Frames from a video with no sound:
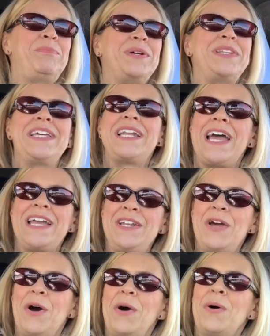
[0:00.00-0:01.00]
But then I
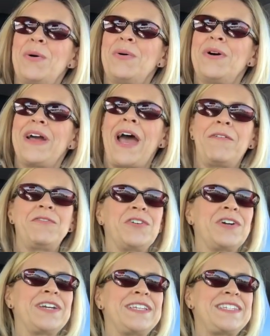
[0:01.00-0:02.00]
know after
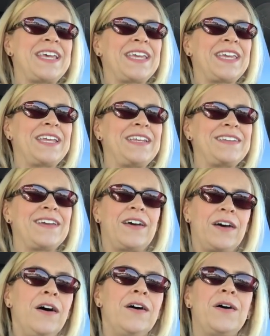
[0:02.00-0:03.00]
a second,
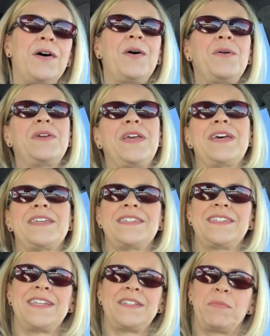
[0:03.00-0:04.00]
oh
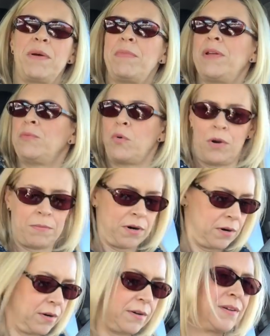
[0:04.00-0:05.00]
yes, it's my bun
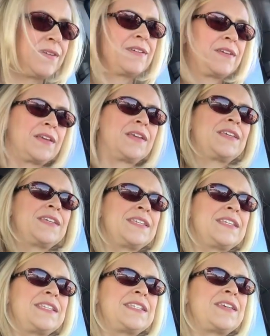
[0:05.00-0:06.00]
warmer.
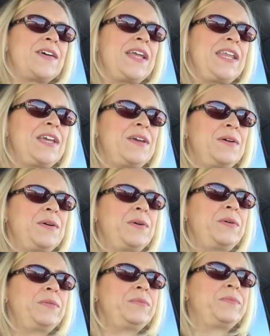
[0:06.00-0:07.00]
So
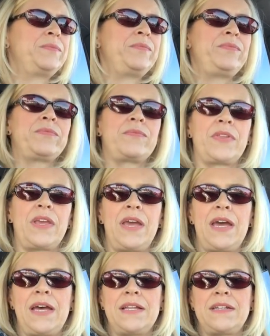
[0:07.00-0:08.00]
anyhow,
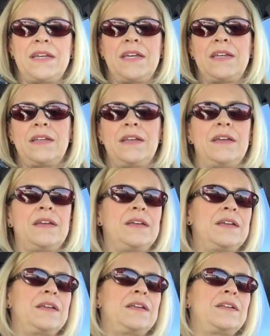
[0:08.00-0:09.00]
and
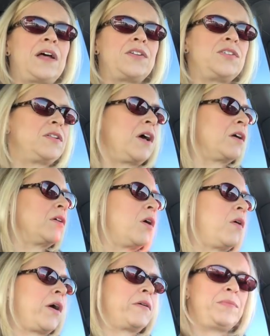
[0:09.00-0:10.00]
not too long ago,
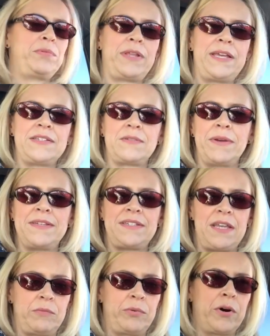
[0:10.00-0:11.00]
I replaced my
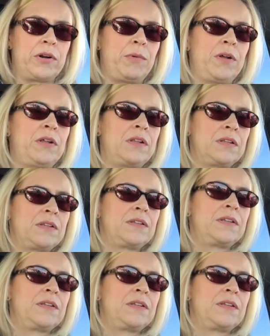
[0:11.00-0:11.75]
scent portable.